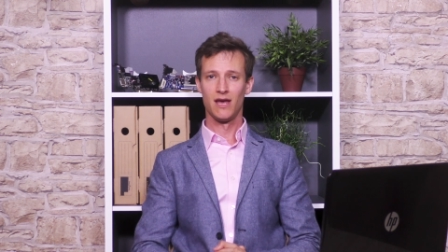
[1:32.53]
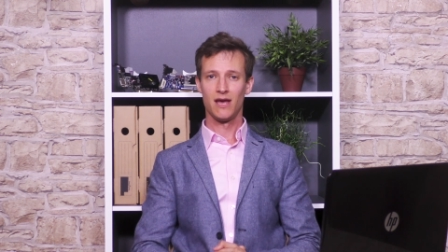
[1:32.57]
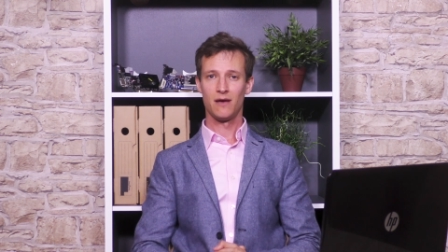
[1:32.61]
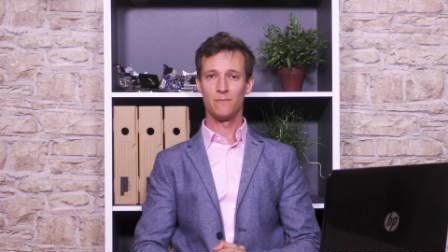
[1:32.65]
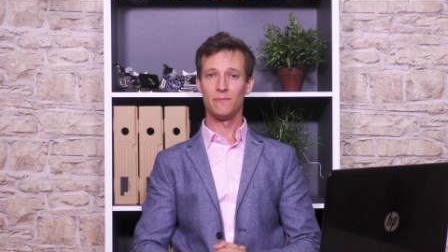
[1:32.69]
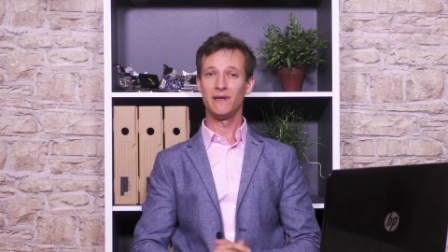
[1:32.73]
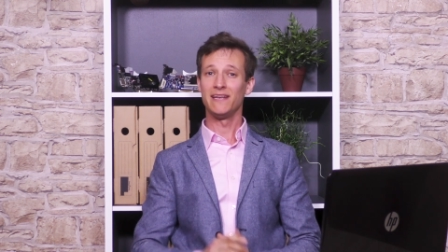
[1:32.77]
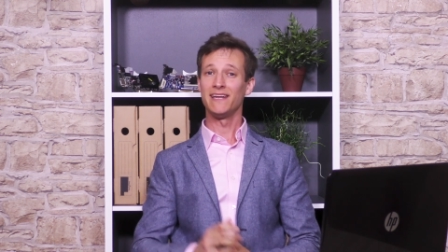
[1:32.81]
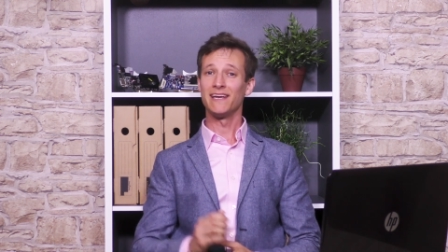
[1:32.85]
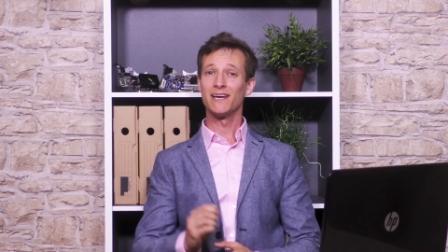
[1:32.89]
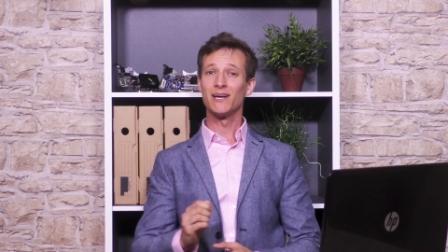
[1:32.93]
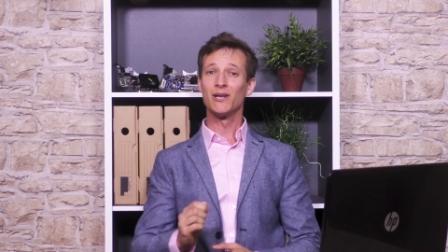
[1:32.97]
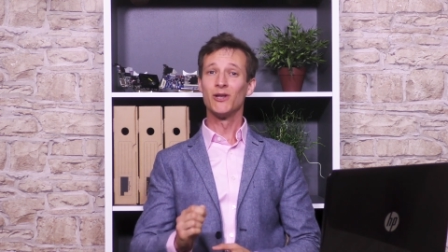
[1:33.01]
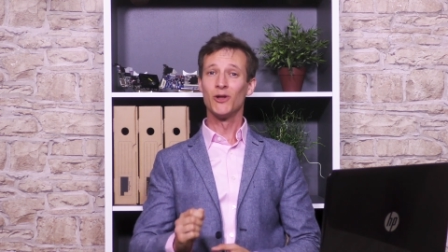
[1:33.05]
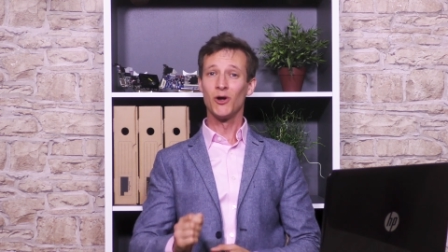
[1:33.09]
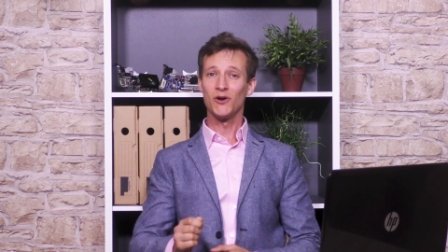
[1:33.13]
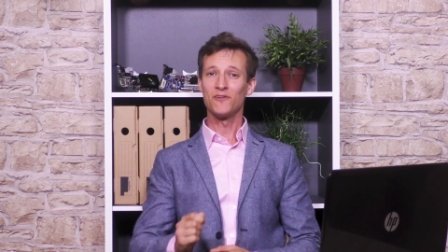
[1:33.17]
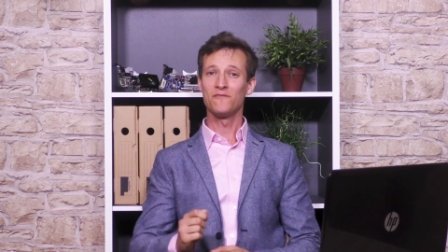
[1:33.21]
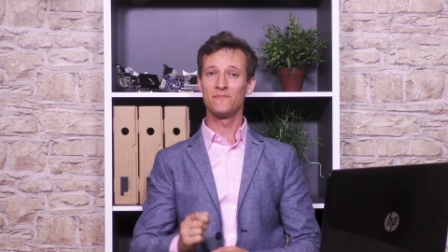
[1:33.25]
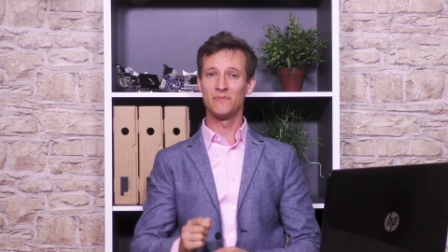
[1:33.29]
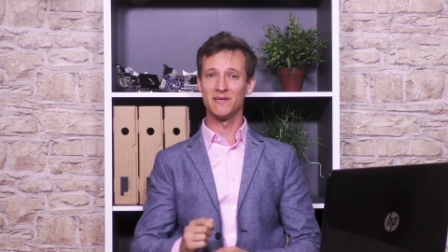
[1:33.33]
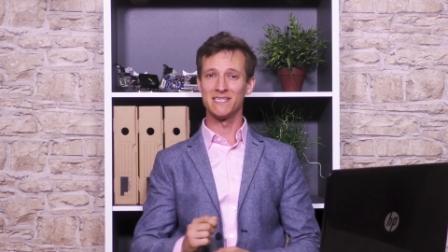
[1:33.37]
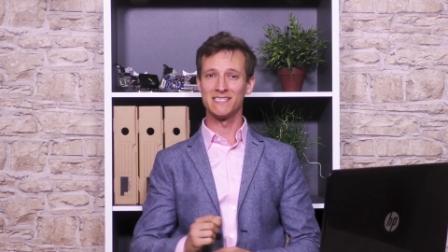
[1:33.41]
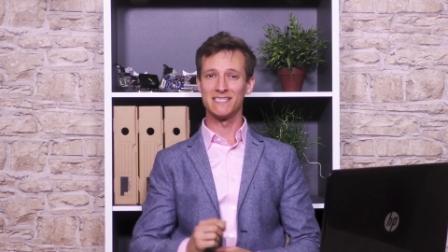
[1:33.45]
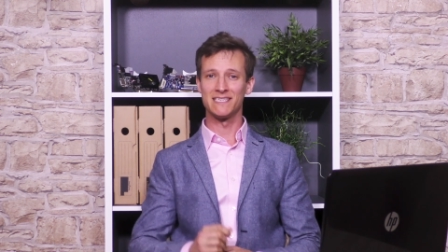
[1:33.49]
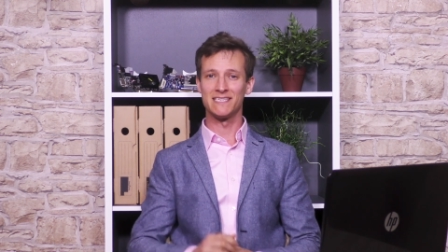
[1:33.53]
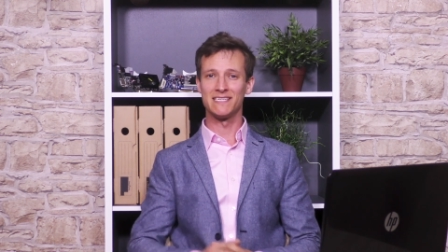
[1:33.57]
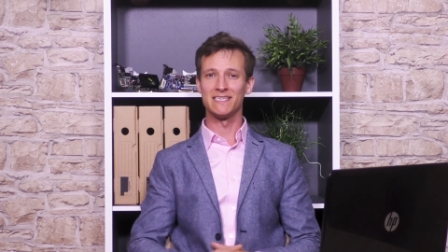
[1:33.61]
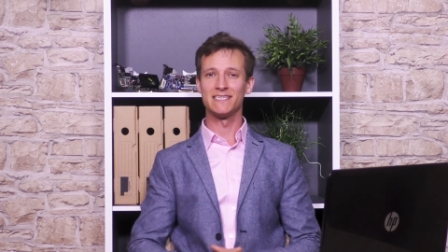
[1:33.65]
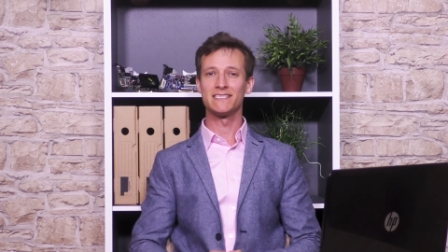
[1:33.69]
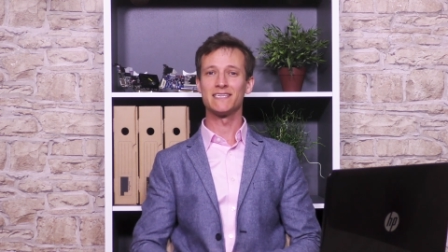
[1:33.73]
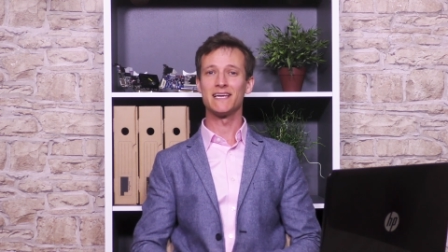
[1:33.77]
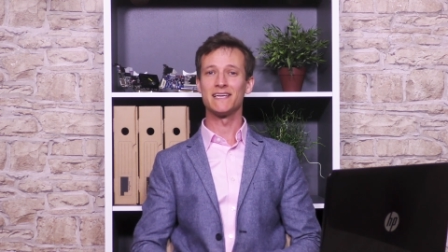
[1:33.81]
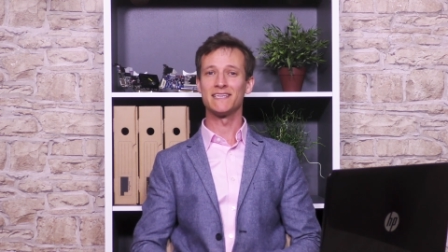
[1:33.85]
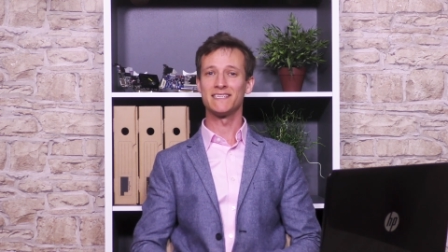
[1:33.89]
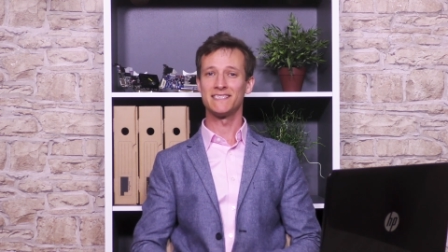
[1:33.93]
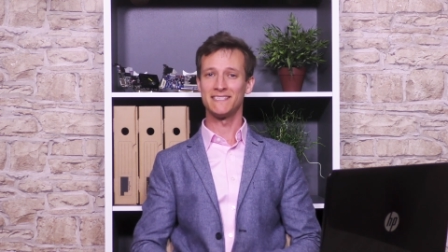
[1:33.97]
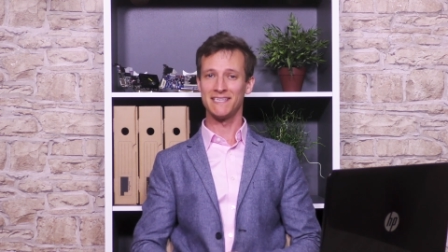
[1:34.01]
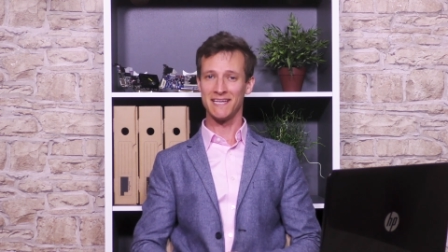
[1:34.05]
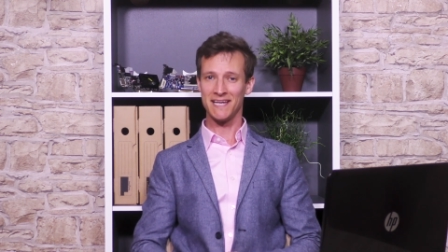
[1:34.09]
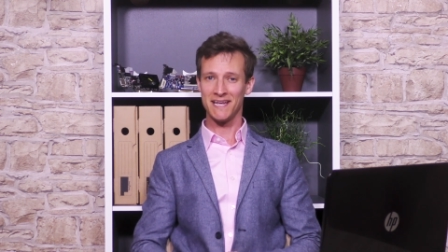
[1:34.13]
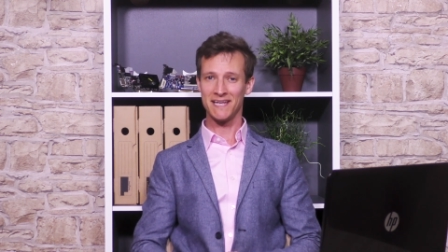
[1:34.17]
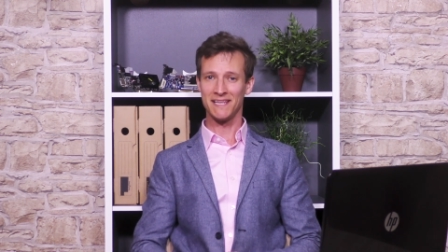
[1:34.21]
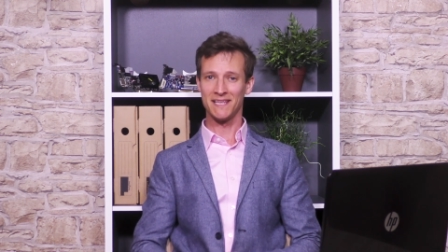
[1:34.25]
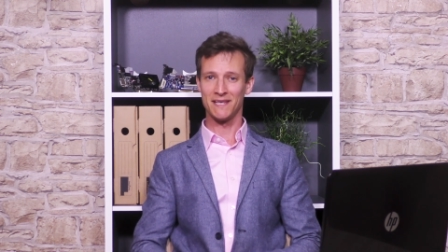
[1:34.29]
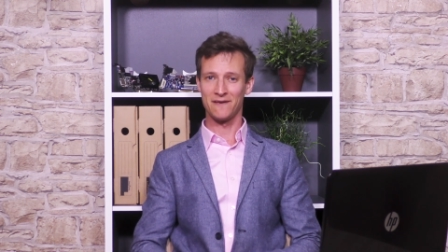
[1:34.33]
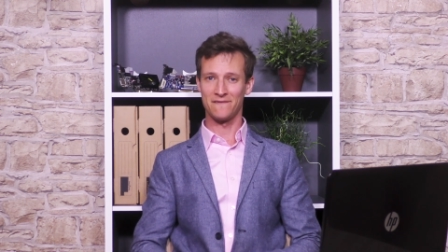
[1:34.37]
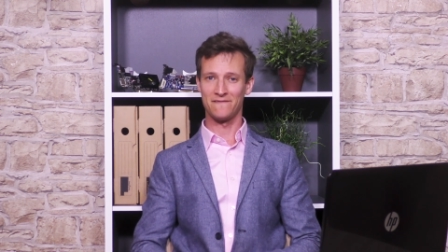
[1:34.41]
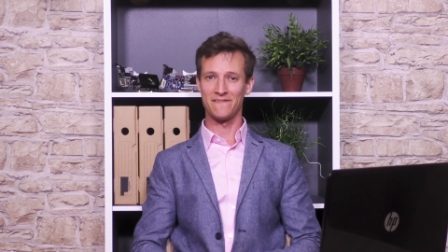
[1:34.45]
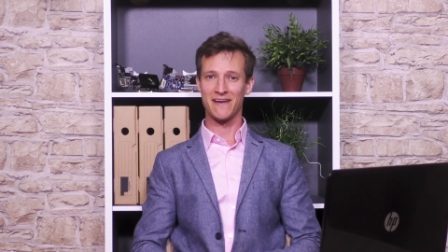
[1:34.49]
meaning a lot of businesses are
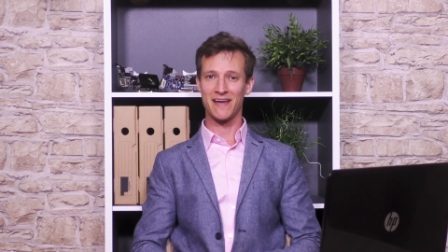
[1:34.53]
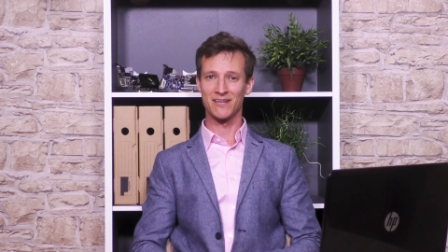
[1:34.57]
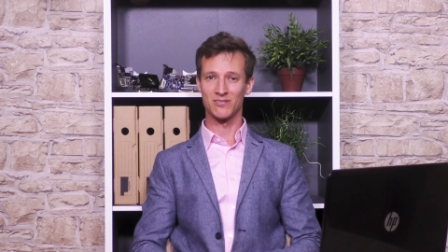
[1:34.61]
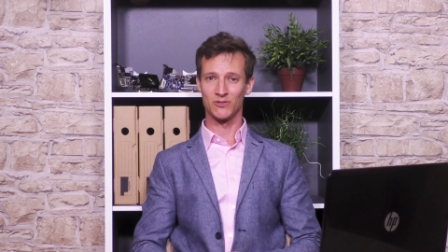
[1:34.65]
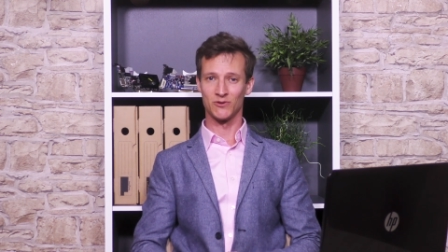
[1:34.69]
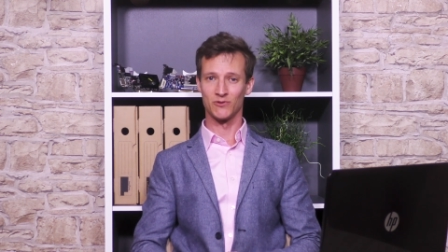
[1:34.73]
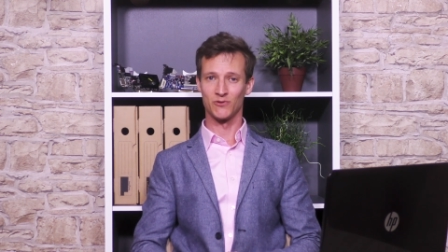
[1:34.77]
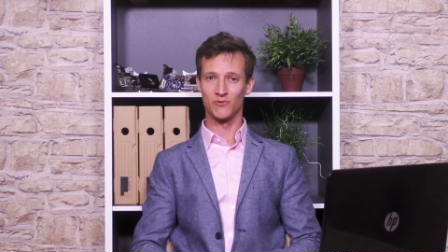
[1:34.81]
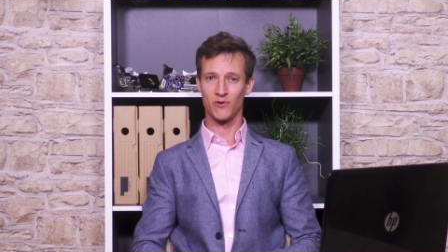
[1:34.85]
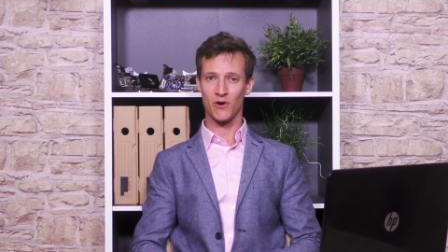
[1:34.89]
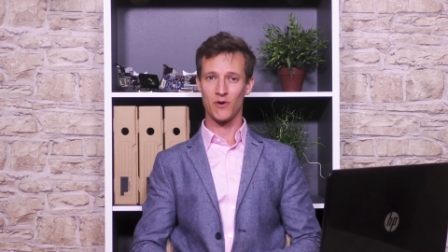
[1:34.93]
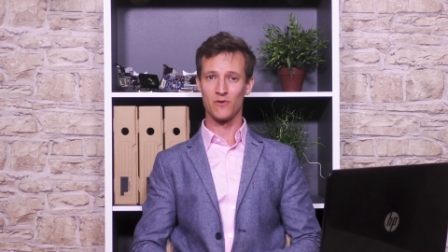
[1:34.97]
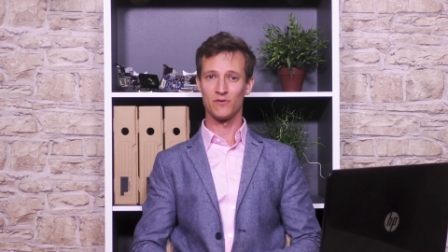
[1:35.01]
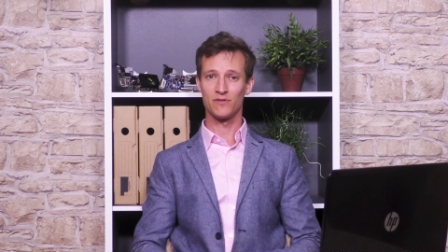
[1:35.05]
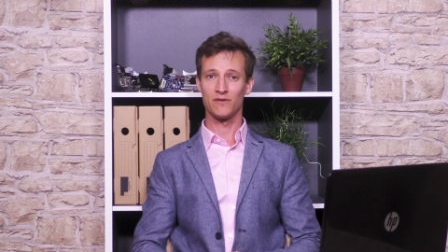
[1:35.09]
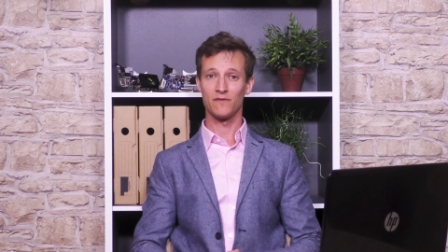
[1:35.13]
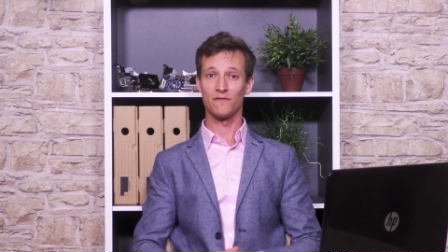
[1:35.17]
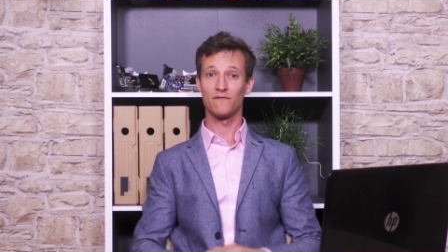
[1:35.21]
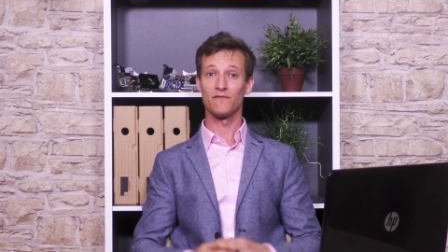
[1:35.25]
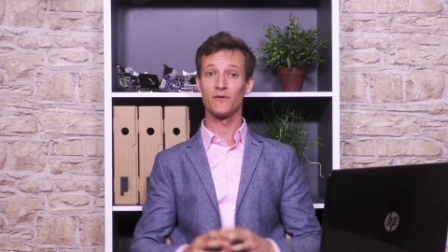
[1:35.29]
seeing the effect on growth